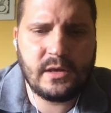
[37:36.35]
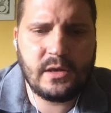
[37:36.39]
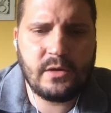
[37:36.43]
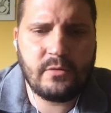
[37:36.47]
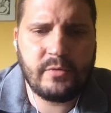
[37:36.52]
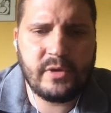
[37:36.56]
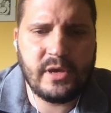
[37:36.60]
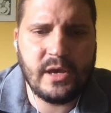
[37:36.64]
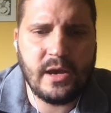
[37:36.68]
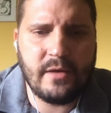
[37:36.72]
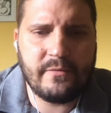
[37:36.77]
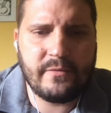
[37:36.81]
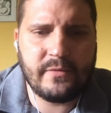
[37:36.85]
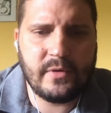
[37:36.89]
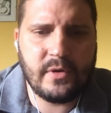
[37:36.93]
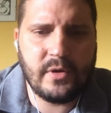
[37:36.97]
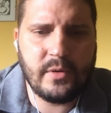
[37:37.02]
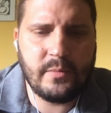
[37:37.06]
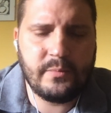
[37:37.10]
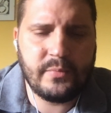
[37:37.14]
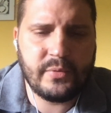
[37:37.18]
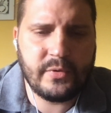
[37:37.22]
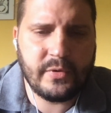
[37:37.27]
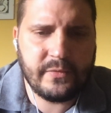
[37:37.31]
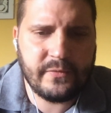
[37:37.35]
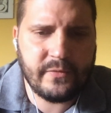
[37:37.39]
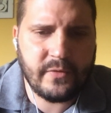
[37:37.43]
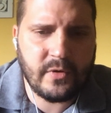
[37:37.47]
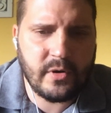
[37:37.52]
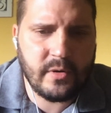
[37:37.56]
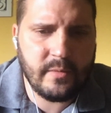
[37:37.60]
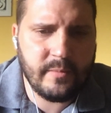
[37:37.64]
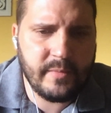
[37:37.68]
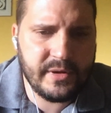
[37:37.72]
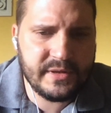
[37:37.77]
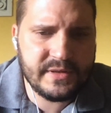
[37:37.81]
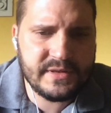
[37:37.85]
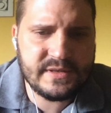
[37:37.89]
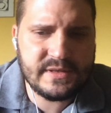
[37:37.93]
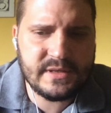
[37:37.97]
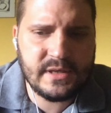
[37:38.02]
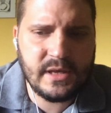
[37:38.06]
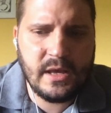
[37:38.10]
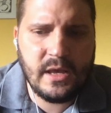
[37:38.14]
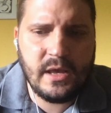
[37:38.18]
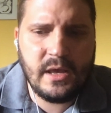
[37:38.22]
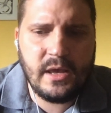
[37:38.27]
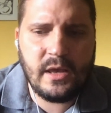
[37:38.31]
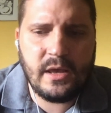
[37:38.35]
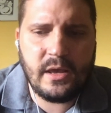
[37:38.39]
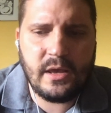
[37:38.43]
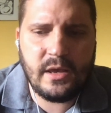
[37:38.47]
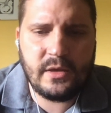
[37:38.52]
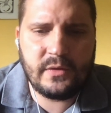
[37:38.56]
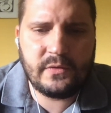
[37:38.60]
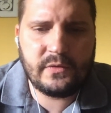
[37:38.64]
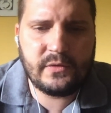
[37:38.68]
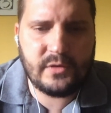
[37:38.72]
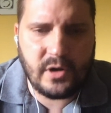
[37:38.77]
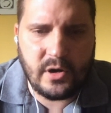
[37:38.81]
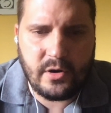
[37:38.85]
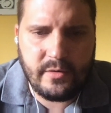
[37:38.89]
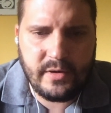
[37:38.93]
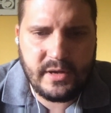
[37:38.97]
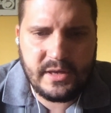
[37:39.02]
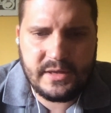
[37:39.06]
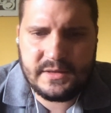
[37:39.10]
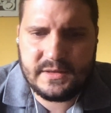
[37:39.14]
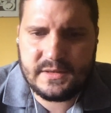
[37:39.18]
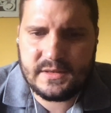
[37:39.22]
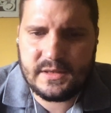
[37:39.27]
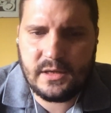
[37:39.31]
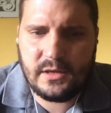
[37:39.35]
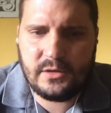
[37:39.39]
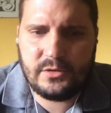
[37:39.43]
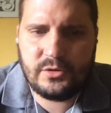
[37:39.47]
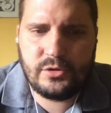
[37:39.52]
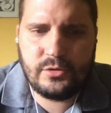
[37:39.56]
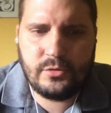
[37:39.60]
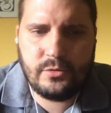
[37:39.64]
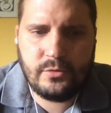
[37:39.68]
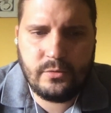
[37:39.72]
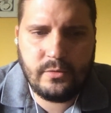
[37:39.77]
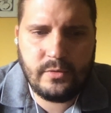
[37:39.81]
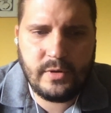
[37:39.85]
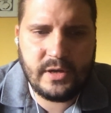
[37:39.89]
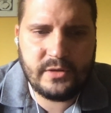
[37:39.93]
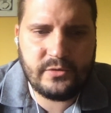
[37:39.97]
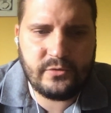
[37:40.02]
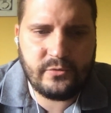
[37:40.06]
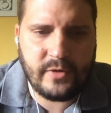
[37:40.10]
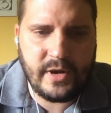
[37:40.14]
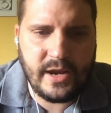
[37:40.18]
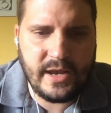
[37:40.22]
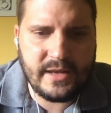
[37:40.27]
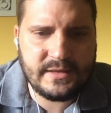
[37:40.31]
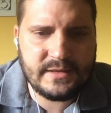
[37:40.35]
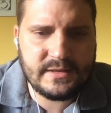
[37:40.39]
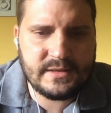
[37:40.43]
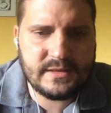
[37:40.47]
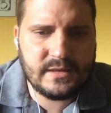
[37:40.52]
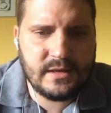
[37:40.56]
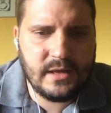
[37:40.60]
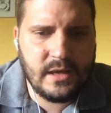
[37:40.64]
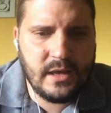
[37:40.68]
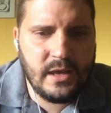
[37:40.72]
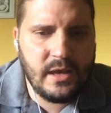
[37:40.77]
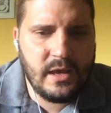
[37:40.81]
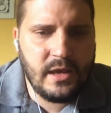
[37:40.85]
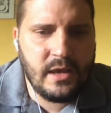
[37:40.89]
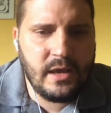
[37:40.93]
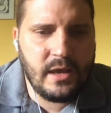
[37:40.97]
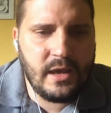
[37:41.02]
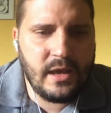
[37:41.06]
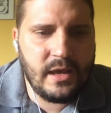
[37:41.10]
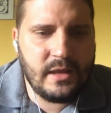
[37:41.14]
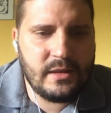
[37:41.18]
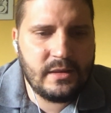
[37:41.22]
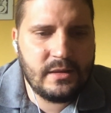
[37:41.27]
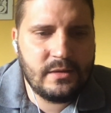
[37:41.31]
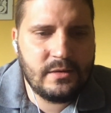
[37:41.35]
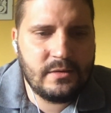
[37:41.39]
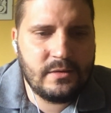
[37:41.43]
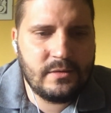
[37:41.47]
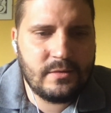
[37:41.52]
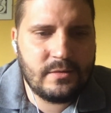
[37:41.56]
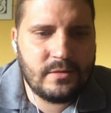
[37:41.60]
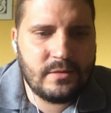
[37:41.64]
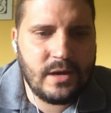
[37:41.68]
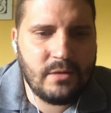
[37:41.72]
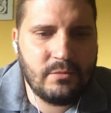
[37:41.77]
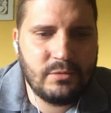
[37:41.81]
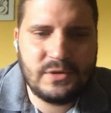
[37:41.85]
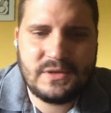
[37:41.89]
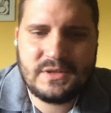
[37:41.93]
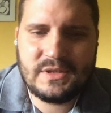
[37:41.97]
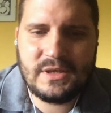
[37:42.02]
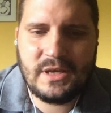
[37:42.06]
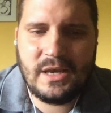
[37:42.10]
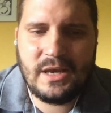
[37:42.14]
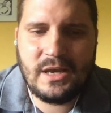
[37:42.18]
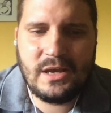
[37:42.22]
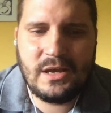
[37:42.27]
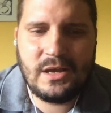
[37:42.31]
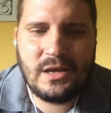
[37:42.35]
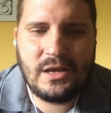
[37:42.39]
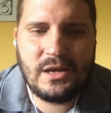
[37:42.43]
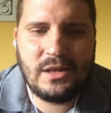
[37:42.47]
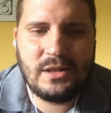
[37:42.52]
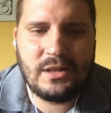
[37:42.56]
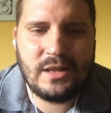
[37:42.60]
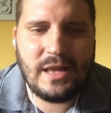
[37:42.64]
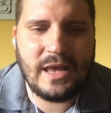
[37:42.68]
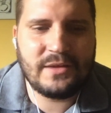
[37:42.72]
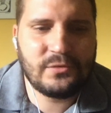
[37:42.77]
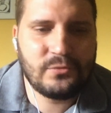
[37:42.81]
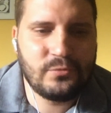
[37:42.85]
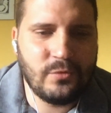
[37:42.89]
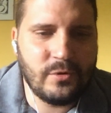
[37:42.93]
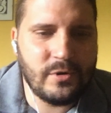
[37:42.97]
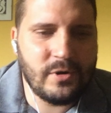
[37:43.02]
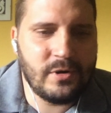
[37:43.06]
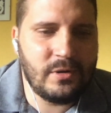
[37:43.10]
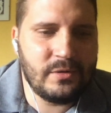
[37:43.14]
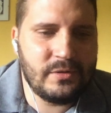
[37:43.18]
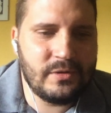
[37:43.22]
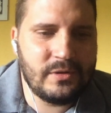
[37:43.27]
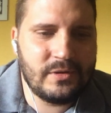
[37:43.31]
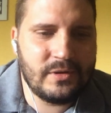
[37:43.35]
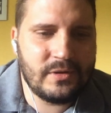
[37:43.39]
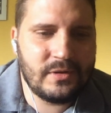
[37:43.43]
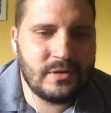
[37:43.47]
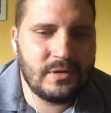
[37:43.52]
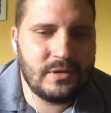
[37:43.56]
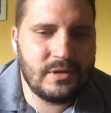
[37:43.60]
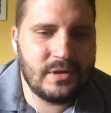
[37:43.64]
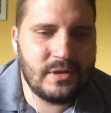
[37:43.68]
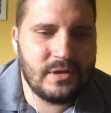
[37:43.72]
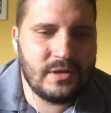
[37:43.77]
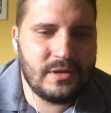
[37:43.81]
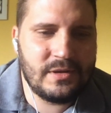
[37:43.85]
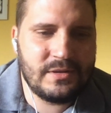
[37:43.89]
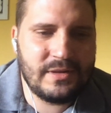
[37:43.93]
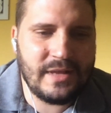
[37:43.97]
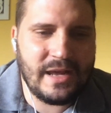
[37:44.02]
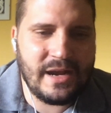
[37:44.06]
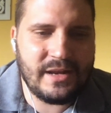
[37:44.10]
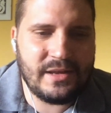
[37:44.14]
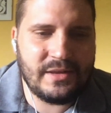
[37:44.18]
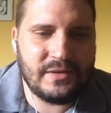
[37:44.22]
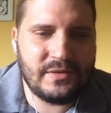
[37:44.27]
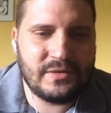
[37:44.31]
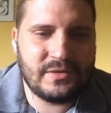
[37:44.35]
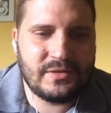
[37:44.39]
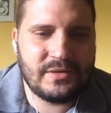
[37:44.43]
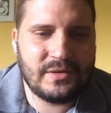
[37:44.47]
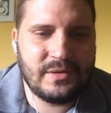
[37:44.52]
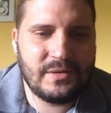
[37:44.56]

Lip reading: We have performance stories to address, and I would say last word, that is,